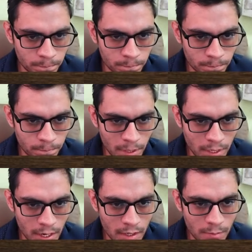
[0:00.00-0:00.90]
my
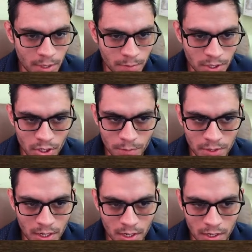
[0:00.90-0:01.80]
bishop is
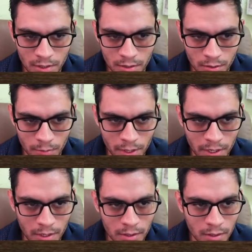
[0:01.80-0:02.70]
hanging, not my
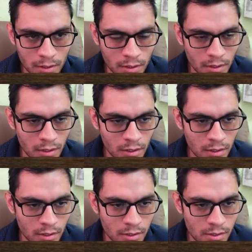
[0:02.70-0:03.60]
knight.
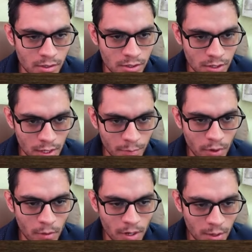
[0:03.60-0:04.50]
Yeah,
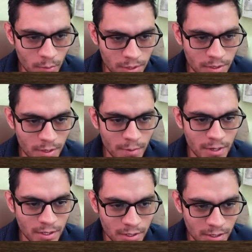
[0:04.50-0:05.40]
probably was the
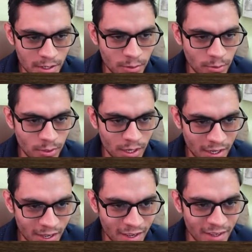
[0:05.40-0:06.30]
best idea to
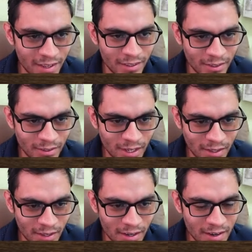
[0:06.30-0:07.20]
take
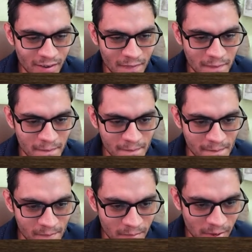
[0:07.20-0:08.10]
there,
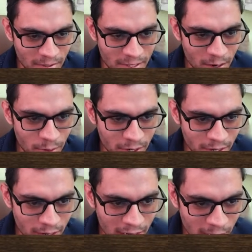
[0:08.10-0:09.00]
because now we're
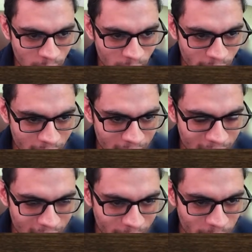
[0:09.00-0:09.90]
getting into a
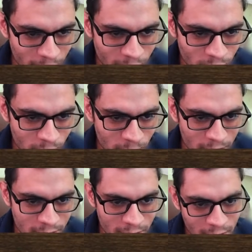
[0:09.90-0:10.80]
little bit of trouble.
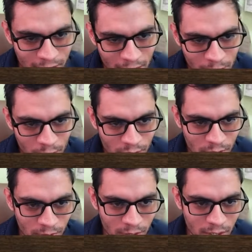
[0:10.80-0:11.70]
It's not that much,
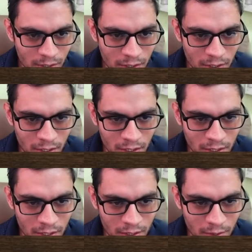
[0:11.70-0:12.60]
right?
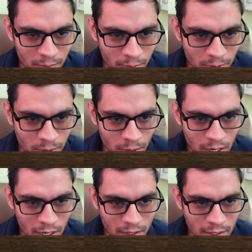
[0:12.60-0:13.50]
So
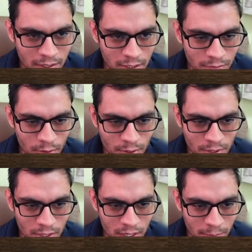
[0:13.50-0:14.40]
this is
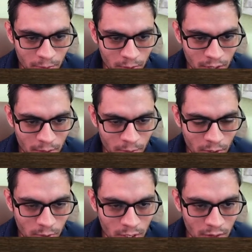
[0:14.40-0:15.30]
forcing. I'm going
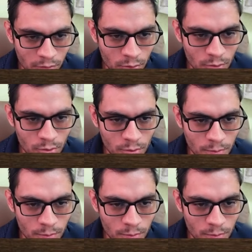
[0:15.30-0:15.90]
to have to